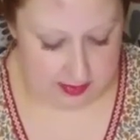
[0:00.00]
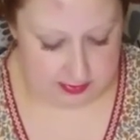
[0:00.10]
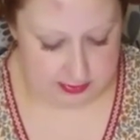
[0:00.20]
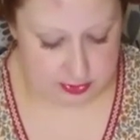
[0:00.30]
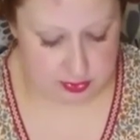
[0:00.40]

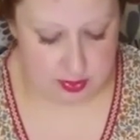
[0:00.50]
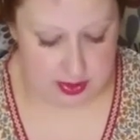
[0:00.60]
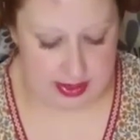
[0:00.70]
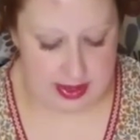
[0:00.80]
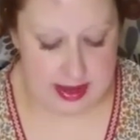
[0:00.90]
The
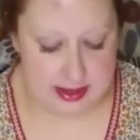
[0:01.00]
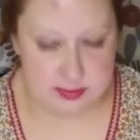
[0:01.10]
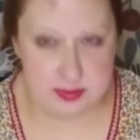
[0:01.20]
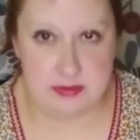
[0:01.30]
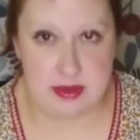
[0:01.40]
story,
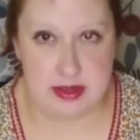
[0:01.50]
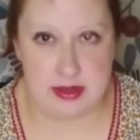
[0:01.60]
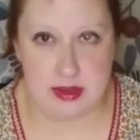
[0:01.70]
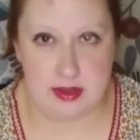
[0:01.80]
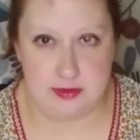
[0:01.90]
as we read
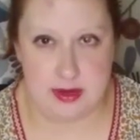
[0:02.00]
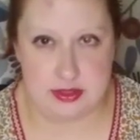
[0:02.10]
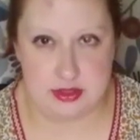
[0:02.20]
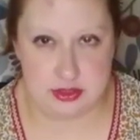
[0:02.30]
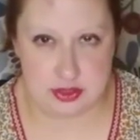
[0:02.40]
it on
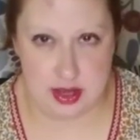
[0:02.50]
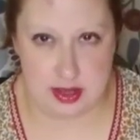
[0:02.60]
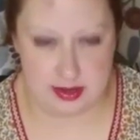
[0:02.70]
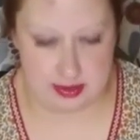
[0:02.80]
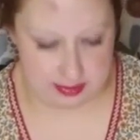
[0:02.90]
Rosh
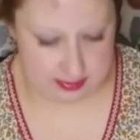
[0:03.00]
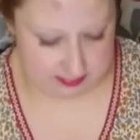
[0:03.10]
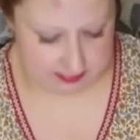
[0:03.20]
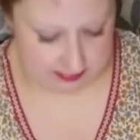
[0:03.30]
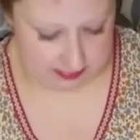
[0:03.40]
Hashanah,
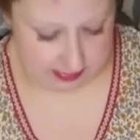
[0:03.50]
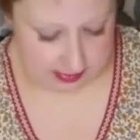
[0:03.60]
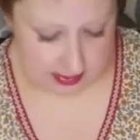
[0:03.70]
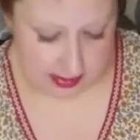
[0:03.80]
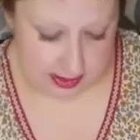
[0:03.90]

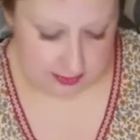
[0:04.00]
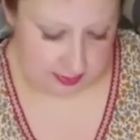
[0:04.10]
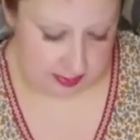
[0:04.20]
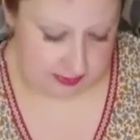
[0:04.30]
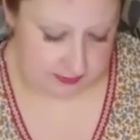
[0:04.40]

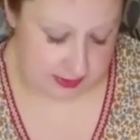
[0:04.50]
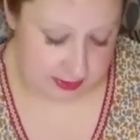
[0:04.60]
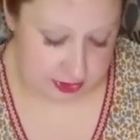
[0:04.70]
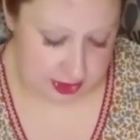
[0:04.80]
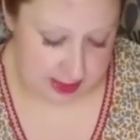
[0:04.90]
from the
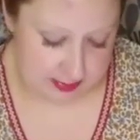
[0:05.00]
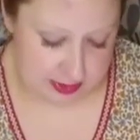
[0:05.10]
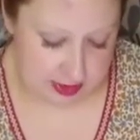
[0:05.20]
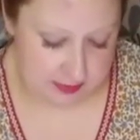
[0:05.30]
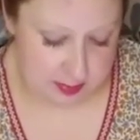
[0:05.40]
first
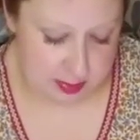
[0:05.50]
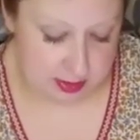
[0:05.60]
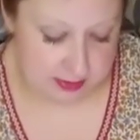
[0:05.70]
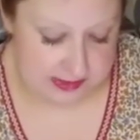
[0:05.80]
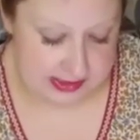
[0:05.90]
chapter of the
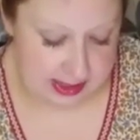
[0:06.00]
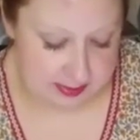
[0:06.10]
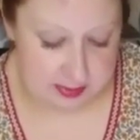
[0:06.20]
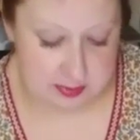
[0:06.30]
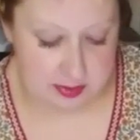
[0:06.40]
book of
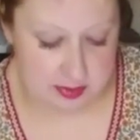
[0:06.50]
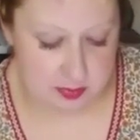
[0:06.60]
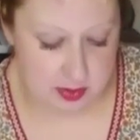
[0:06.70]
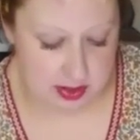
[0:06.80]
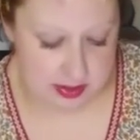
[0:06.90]
Samuel
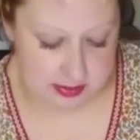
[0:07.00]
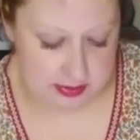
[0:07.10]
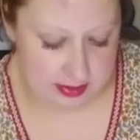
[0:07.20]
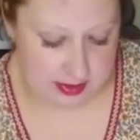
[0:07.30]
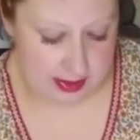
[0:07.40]
1,
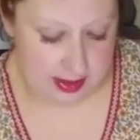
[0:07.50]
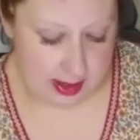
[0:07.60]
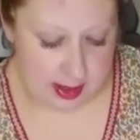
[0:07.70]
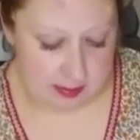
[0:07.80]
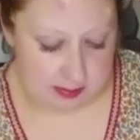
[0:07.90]

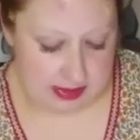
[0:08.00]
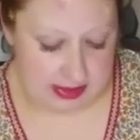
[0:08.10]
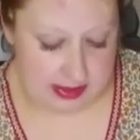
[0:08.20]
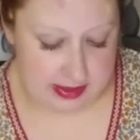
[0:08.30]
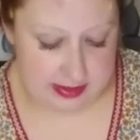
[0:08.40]

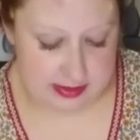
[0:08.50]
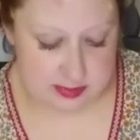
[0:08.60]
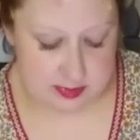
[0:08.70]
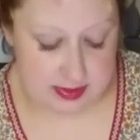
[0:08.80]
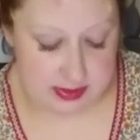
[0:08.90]

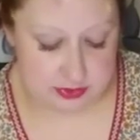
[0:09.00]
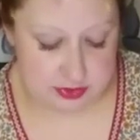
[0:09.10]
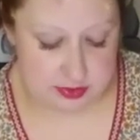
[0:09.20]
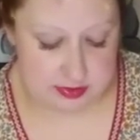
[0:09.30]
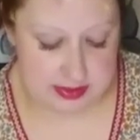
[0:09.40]
begins with
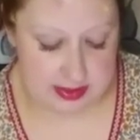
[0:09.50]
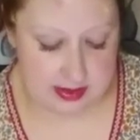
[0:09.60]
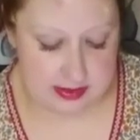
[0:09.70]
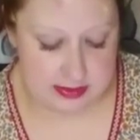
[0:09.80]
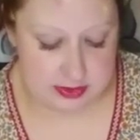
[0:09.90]
introducing
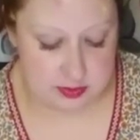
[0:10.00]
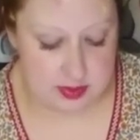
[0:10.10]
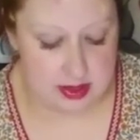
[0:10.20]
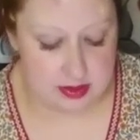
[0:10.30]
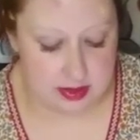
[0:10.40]
us
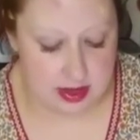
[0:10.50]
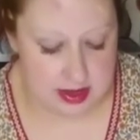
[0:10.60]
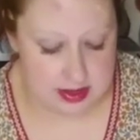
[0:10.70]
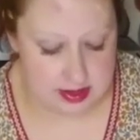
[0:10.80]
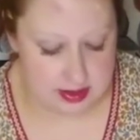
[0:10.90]
to
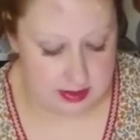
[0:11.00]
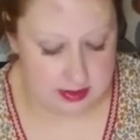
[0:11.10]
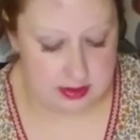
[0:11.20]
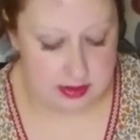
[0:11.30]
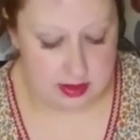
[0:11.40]
Elkanah,
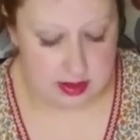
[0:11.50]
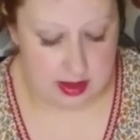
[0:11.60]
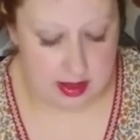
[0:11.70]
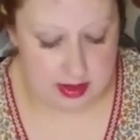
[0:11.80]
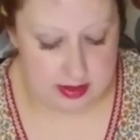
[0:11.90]

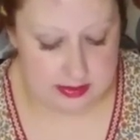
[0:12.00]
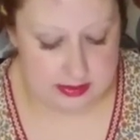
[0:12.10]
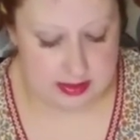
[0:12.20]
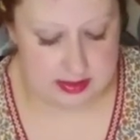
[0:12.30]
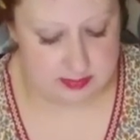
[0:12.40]

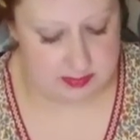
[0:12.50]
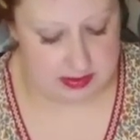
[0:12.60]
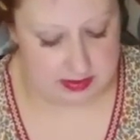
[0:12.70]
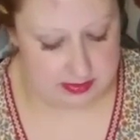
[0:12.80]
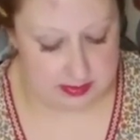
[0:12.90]
Hannah's
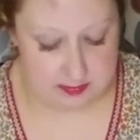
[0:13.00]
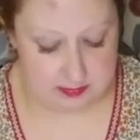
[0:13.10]
husband.